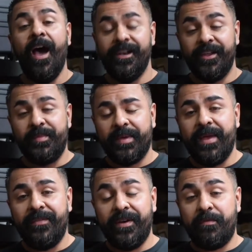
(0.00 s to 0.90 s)
Another big
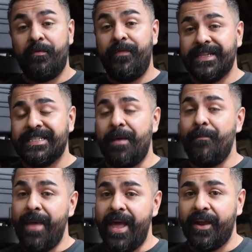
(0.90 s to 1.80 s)
benefit of a fixed
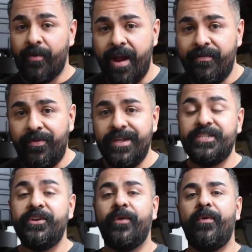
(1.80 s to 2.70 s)
mag rifle
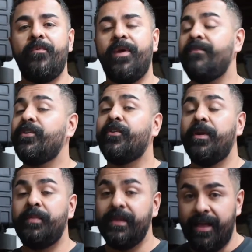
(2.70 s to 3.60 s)
is you can run whatever
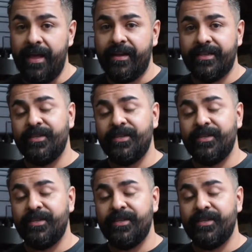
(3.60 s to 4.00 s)
grip you like.